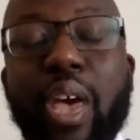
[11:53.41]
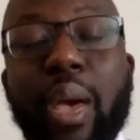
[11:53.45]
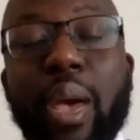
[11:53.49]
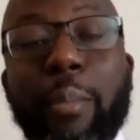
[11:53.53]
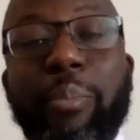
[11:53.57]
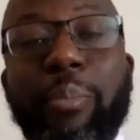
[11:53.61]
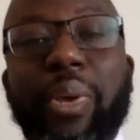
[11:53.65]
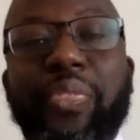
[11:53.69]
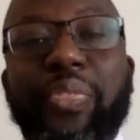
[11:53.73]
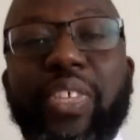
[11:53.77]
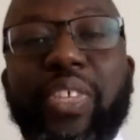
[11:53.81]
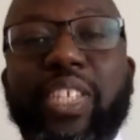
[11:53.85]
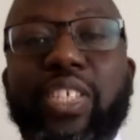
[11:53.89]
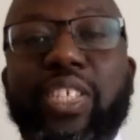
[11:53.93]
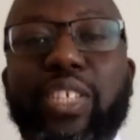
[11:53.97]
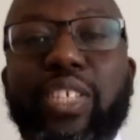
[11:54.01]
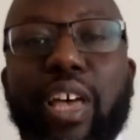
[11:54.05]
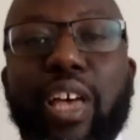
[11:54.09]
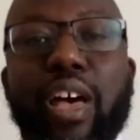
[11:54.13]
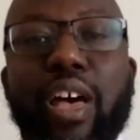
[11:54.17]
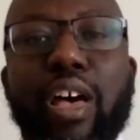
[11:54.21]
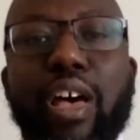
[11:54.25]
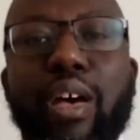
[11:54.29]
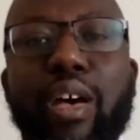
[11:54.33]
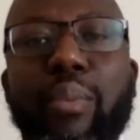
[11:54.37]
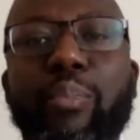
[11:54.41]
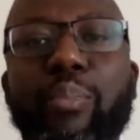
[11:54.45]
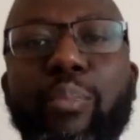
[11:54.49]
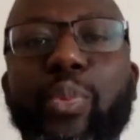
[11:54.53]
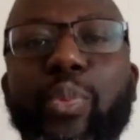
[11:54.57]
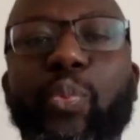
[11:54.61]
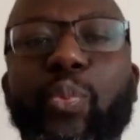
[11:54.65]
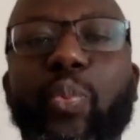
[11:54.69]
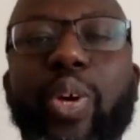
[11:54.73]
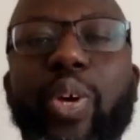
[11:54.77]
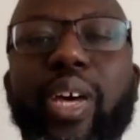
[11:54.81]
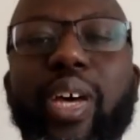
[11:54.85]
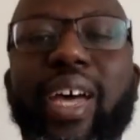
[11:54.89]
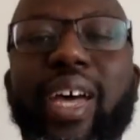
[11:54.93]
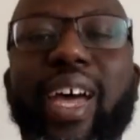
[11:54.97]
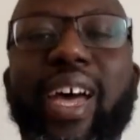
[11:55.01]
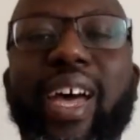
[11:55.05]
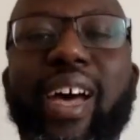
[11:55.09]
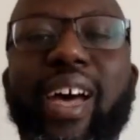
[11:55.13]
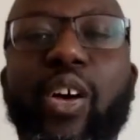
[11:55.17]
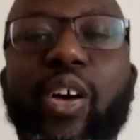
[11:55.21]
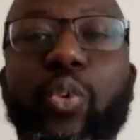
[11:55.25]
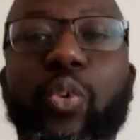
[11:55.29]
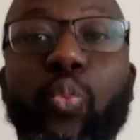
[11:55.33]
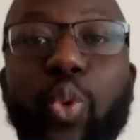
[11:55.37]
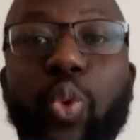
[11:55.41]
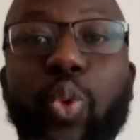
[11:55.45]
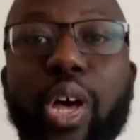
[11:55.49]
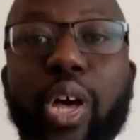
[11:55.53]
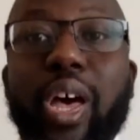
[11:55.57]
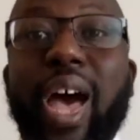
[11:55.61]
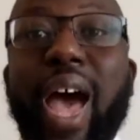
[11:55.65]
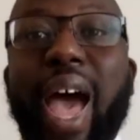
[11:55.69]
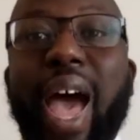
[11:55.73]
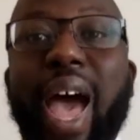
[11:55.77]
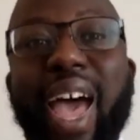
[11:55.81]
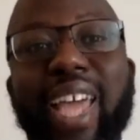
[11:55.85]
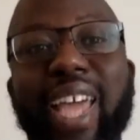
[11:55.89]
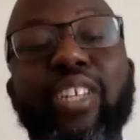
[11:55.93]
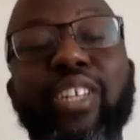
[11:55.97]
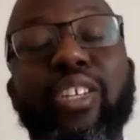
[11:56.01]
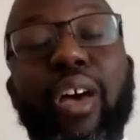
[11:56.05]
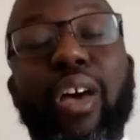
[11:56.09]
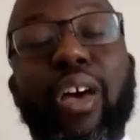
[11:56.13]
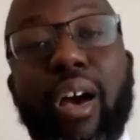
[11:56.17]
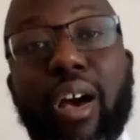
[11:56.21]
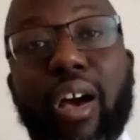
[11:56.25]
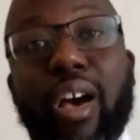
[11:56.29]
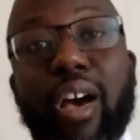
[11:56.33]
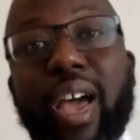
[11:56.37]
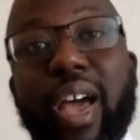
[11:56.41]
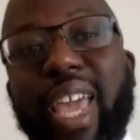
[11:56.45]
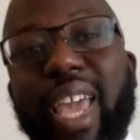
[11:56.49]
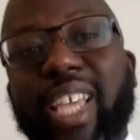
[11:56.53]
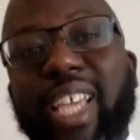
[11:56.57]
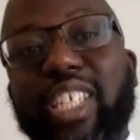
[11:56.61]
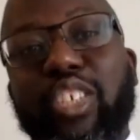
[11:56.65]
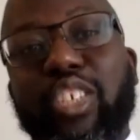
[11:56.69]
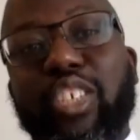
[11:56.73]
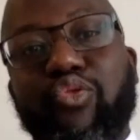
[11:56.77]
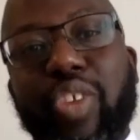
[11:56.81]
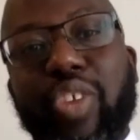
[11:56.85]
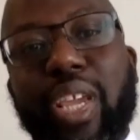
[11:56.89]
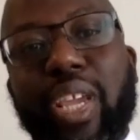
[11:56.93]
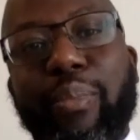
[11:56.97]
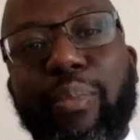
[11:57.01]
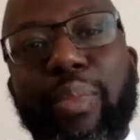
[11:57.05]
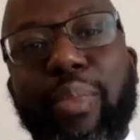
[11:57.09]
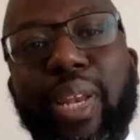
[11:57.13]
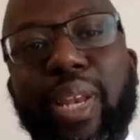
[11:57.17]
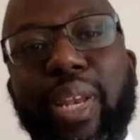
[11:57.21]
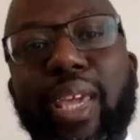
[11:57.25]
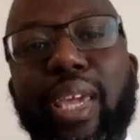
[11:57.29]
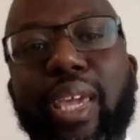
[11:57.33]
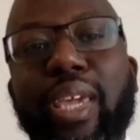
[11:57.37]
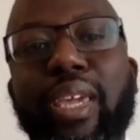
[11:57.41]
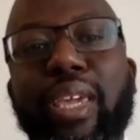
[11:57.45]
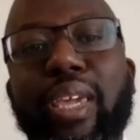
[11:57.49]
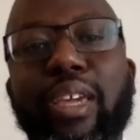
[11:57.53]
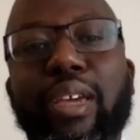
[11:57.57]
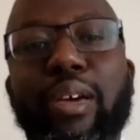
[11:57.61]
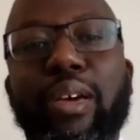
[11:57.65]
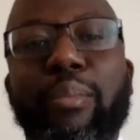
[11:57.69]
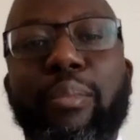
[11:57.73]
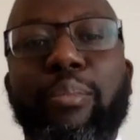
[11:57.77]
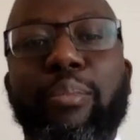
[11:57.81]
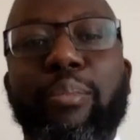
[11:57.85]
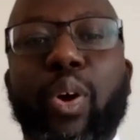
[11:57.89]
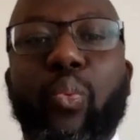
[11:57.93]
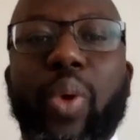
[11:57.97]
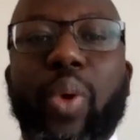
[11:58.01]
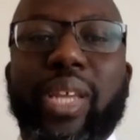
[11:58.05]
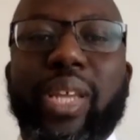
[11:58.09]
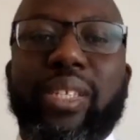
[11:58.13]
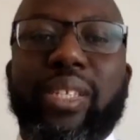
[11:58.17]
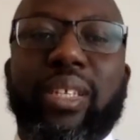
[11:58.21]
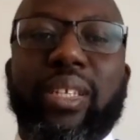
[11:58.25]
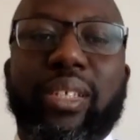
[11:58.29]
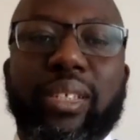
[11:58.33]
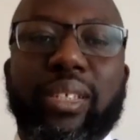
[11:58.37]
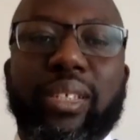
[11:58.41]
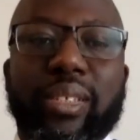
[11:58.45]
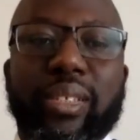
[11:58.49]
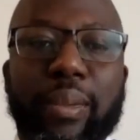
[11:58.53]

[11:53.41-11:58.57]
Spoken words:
but the Psalms were and are extremely poetic.